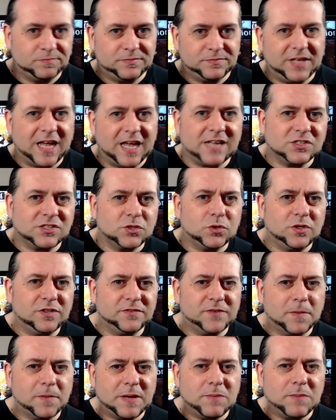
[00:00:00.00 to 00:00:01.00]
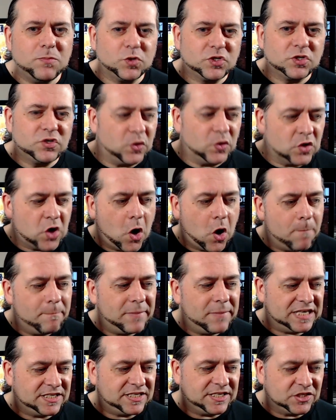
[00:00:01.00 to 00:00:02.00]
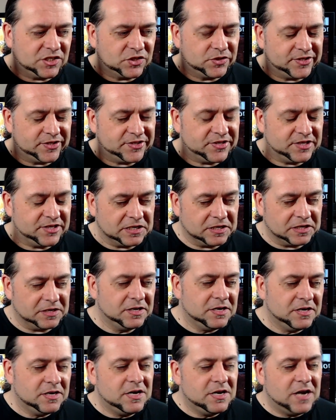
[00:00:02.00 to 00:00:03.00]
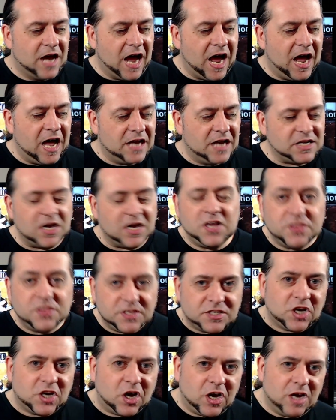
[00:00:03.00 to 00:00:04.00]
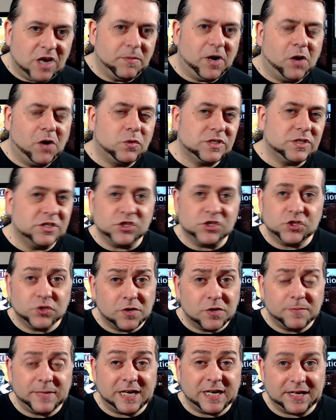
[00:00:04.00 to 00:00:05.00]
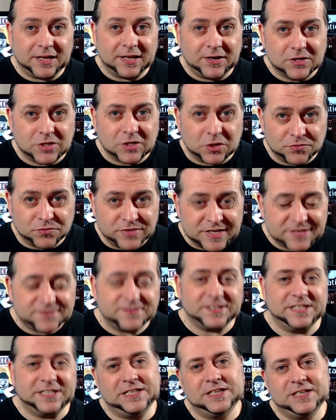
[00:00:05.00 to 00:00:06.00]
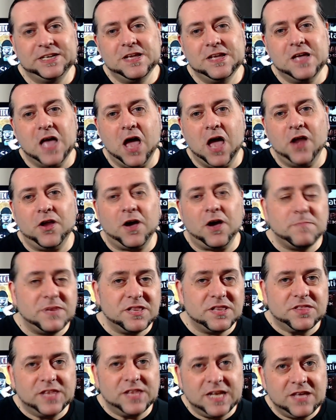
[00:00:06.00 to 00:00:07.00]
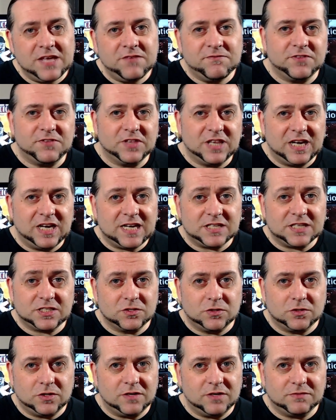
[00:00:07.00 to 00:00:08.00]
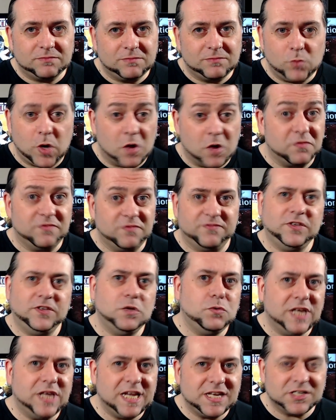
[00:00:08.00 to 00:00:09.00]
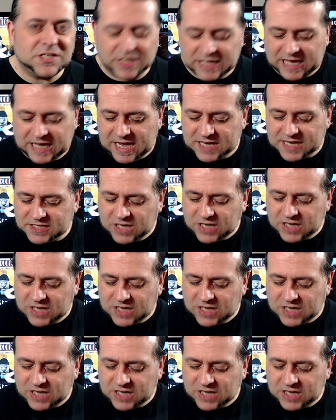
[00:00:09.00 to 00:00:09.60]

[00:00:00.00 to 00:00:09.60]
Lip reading: combat-y sort of thing. And at the time, I wasn't sure about it, and I got rid of it. And I've been thinking for the last few years, I guess,